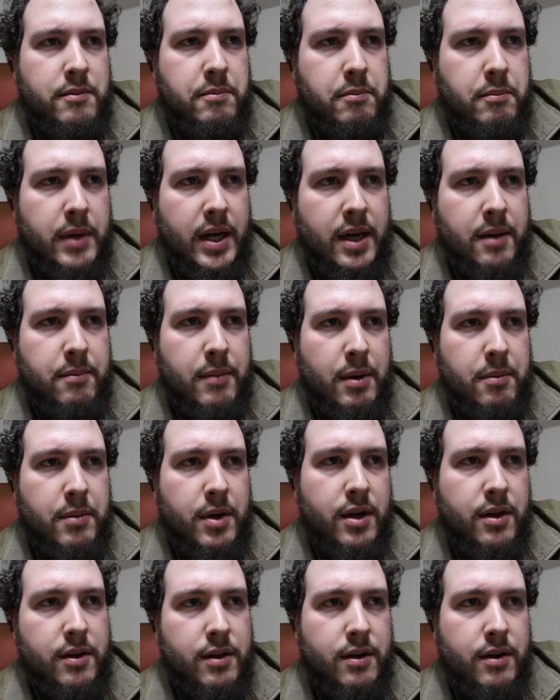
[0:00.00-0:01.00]
met my
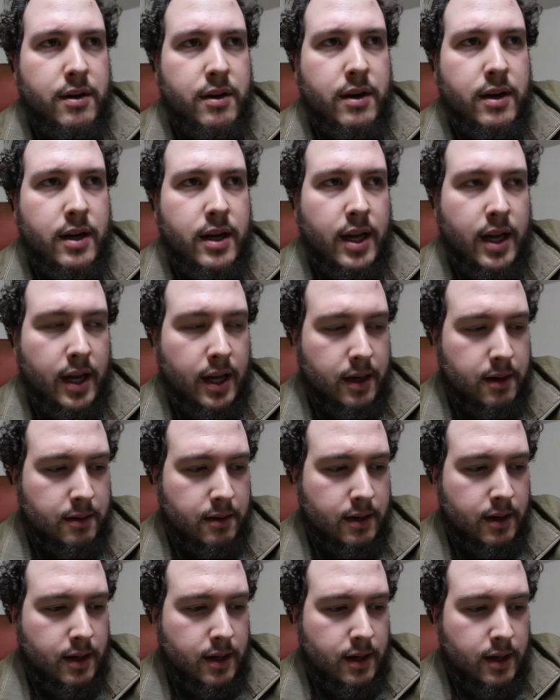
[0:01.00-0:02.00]
mother,
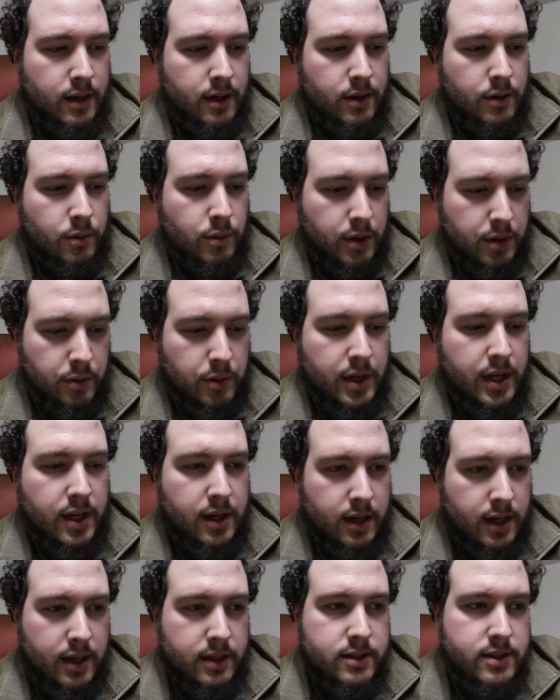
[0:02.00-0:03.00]
and we
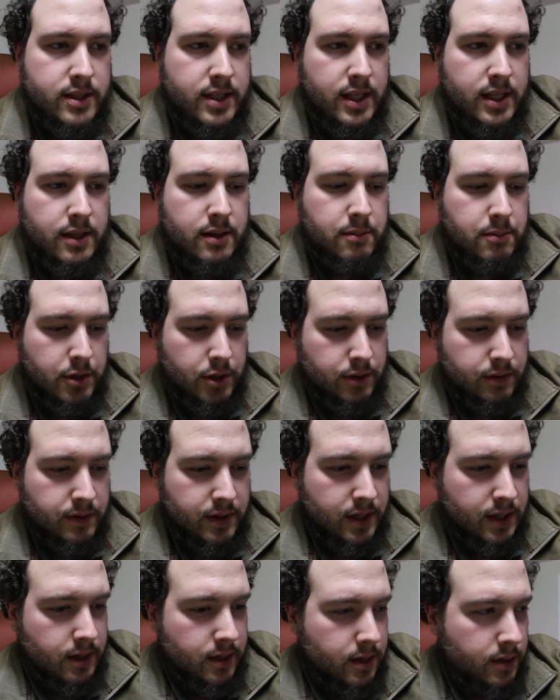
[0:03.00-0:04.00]
went and seen the
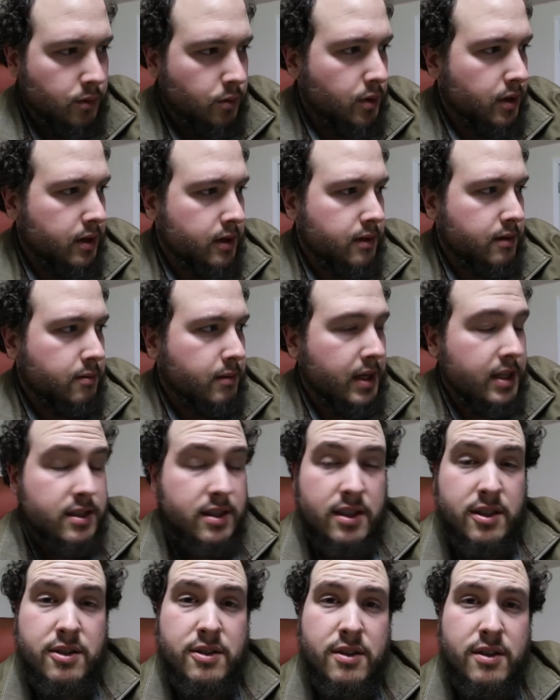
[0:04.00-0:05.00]
movie with my
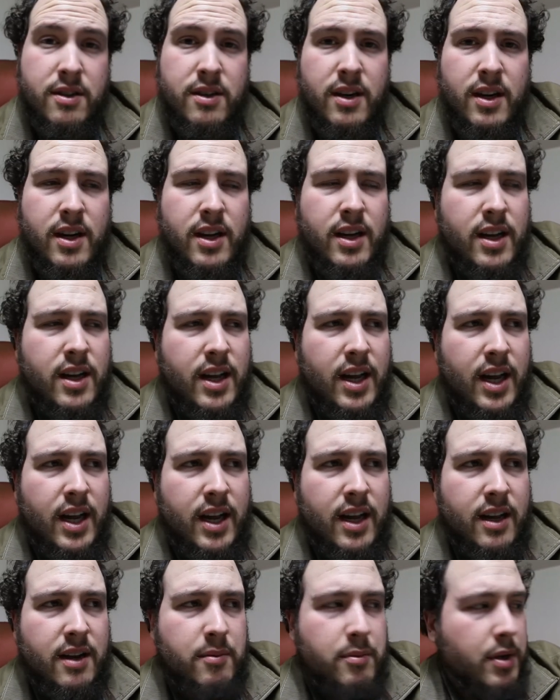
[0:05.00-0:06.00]
sister
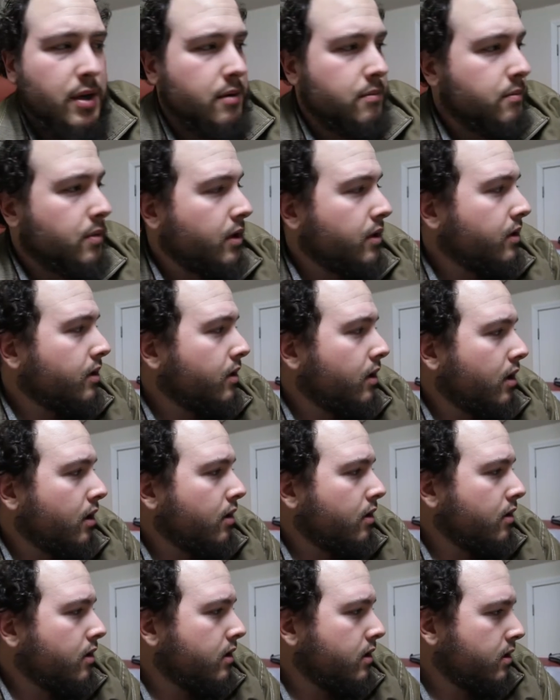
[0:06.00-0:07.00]
and my
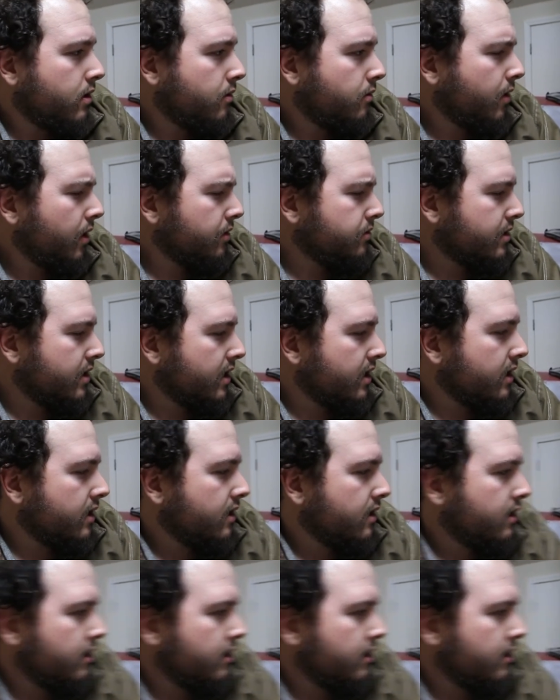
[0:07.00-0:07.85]
brother-in-law, Rosie.